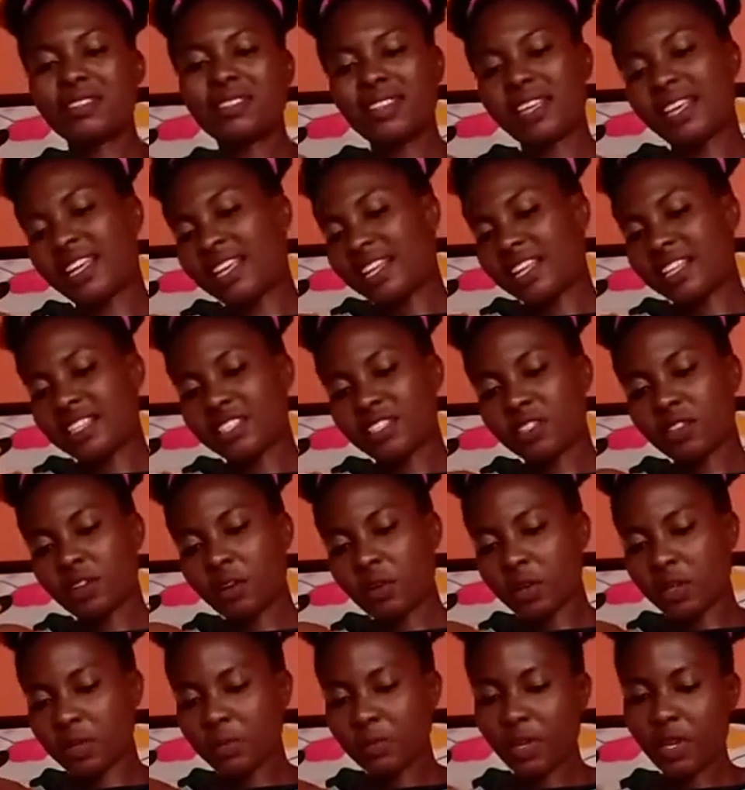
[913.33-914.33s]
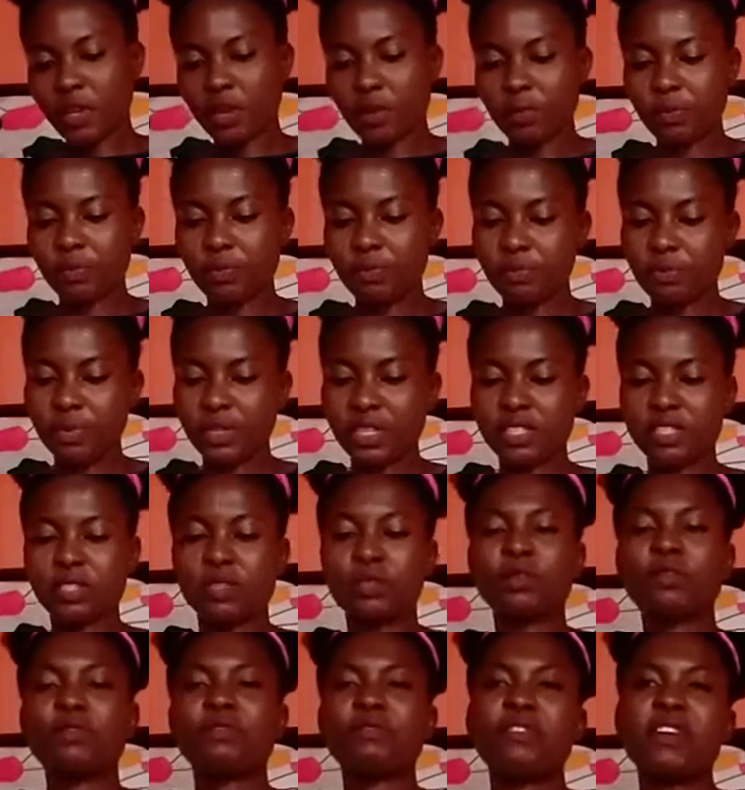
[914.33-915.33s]
it is not going to make your piece
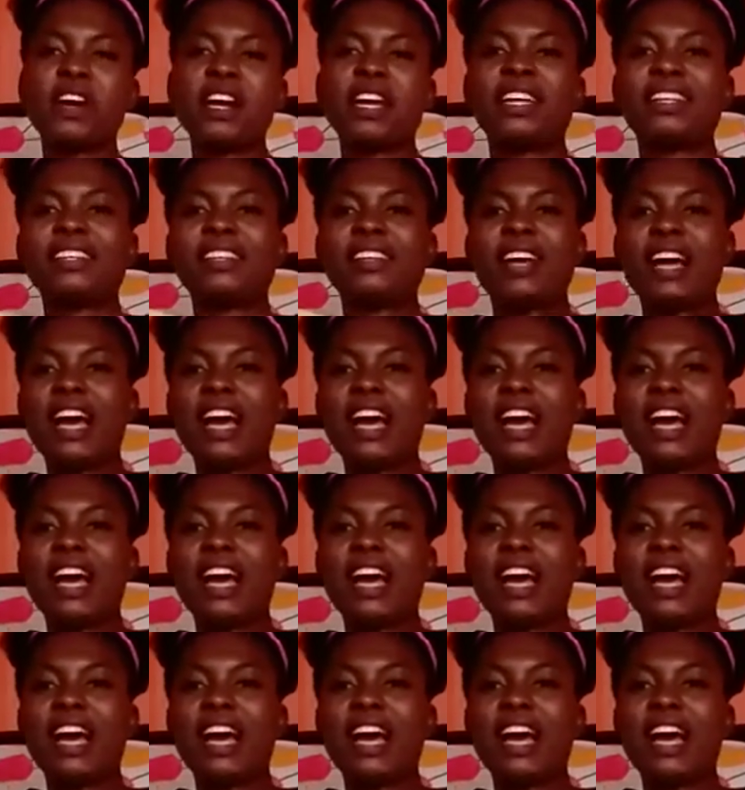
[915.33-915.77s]
look fine,